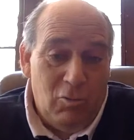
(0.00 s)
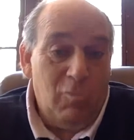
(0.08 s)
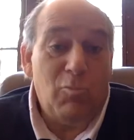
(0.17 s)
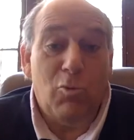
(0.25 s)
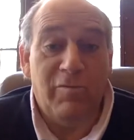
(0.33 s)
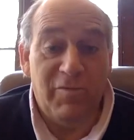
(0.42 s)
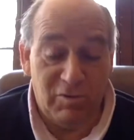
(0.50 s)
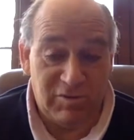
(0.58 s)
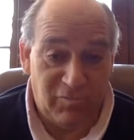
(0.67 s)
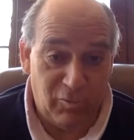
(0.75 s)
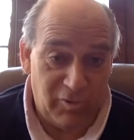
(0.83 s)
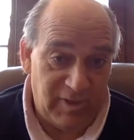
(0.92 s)
or more of those
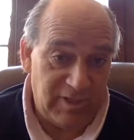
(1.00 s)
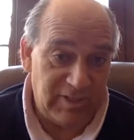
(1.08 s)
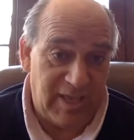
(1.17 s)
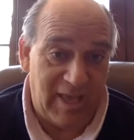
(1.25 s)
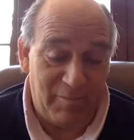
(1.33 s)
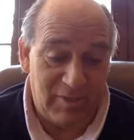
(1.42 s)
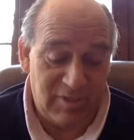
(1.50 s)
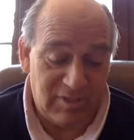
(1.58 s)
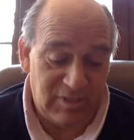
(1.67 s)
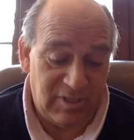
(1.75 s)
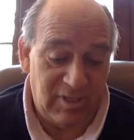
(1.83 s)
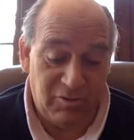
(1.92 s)
four things
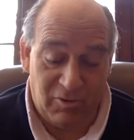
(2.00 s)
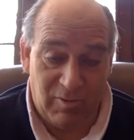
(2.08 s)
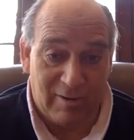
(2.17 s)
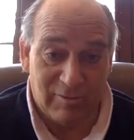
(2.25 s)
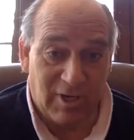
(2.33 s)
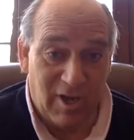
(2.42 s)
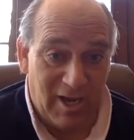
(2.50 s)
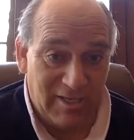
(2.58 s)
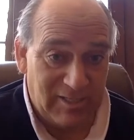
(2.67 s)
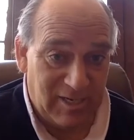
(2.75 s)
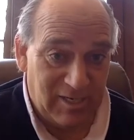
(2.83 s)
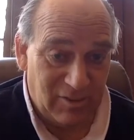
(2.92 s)
happens, either around a
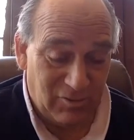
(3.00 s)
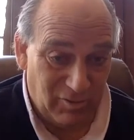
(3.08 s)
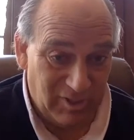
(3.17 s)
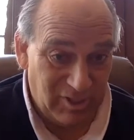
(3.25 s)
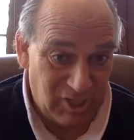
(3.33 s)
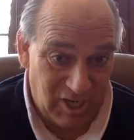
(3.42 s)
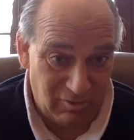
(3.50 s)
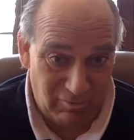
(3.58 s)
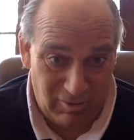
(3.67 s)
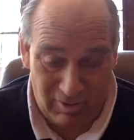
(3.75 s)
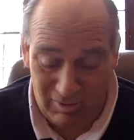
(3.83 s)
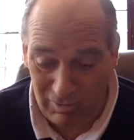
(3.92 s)
content or in
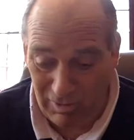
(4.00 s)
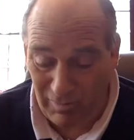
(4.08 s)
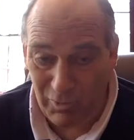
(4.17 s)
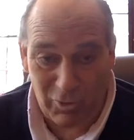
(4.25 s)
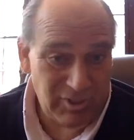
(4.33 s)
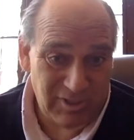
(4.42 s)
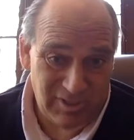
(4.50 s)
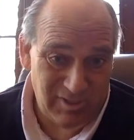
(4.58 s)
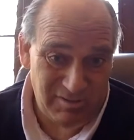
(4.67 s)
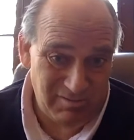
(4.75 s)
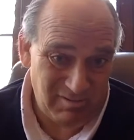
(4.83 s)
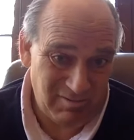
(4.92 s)
general or a
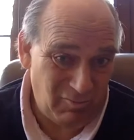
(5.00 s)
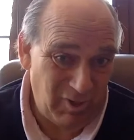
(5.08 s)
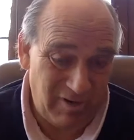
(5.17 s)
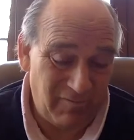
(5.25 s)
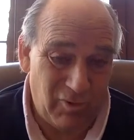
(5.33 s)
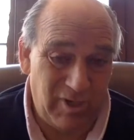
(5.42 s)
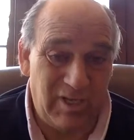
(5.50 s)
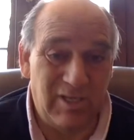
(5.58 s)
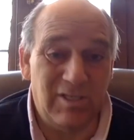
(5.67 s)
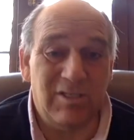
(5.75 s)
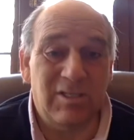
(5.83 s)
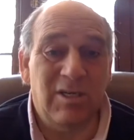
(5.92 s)
person or whatever it
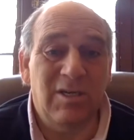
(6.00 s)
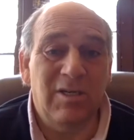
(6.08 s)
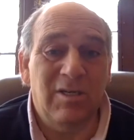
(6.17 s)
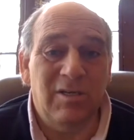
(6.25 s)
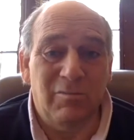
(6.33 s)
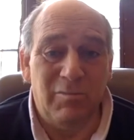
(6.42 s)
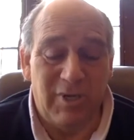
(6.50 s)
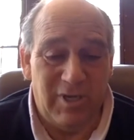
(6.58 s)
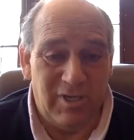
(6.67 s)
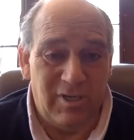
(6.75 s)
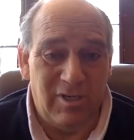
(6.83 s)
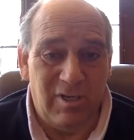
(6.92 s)
is.
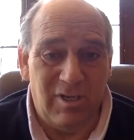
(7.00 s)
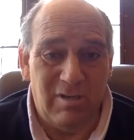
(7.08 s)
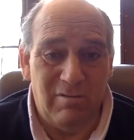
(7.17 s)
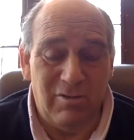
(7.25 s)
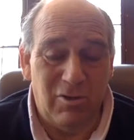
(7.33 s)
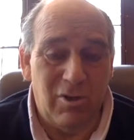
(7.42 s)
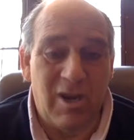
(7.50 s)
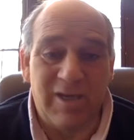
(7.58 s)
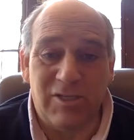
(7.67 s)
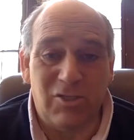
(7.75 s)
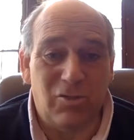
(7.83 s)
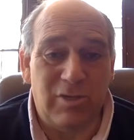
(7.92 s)
But you're not
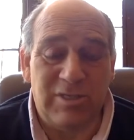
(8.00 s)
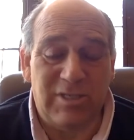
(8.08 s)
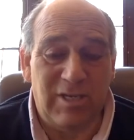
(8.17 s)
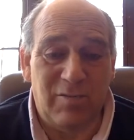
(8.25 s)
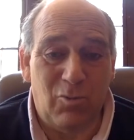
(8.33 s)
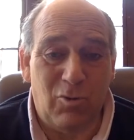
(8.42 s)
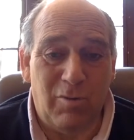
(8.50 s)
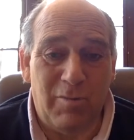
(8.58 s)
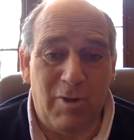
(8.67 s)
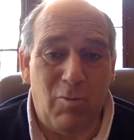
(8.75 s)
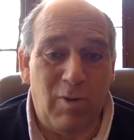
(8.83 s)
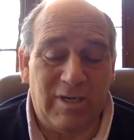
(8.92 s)
a choice anymore
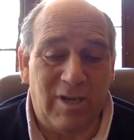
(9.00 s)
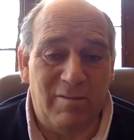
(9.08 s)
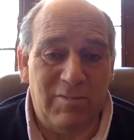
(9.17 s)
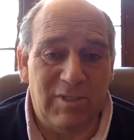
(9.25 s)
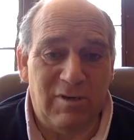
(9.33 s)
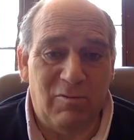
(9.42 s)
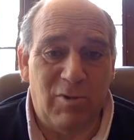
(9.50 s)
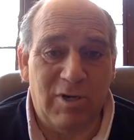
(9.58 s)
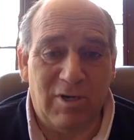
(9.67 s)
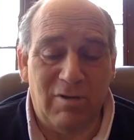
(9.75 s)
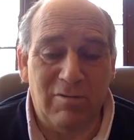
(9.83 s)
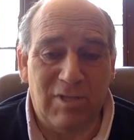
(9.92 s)
about what comes in and
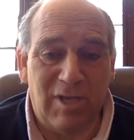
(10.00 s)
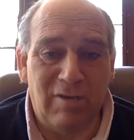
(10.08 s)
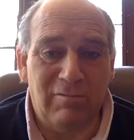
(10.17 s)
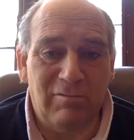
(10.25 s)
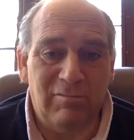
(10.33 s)
what goes out.